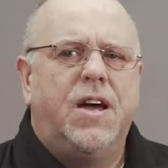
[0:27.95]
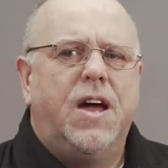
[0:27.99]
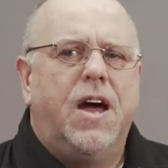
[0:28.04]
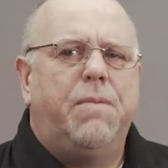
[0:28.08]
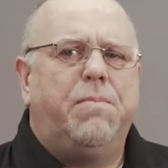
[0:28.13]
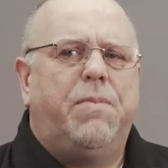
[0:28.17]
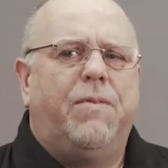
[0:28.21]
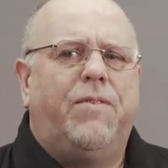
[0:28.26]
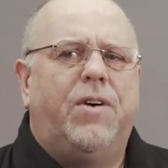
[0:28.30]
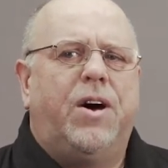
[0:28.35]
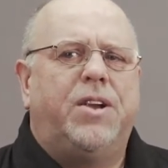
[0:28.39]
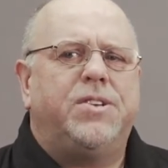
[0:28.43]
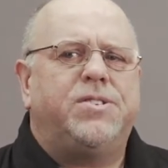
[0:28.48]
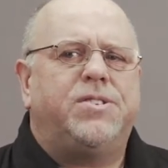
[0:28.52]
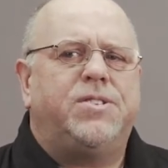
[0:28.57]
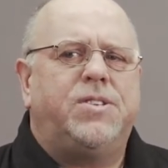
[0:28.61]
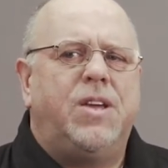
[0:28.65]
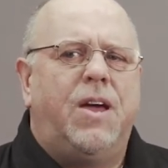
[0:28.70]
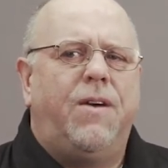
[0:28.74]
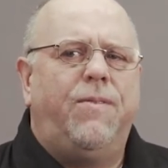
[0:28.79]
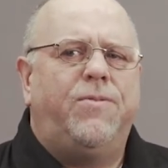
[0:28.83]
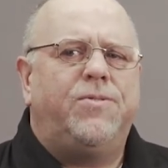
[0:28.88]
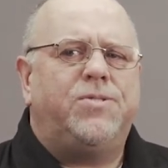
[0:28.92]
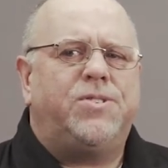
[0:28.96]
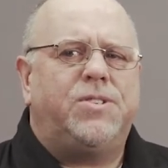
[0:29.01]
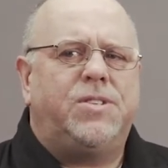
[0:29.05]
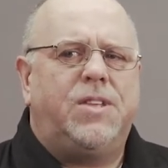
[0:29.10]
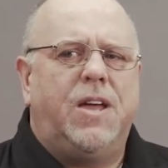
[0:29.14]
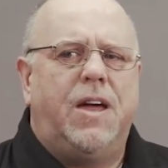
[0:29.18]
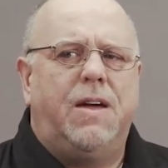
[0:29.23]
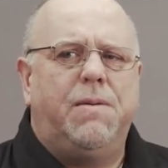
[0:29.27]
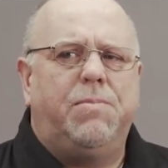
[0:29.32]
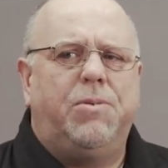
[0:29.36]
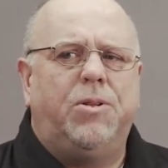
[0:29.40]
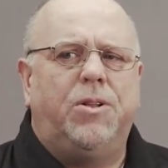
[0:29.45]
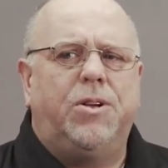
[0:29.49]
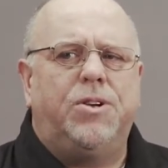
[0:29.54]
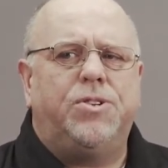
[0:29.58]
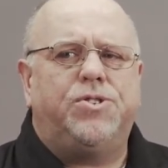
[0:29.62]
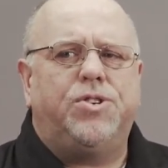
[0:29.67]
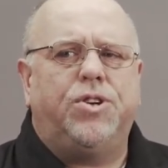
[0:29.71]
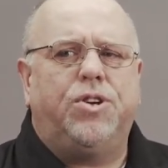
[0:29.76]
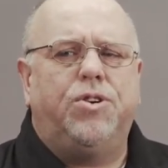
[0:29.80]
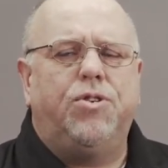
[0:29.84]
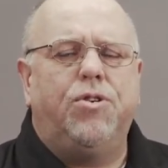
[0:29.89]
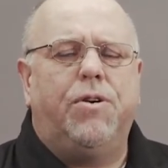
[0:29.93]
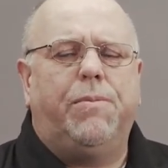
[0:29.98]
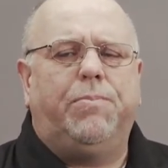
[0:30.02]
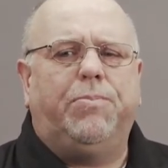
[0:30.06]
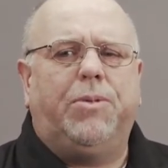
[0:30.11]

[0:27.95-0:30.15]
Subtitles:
and provide a safe, stable, and secure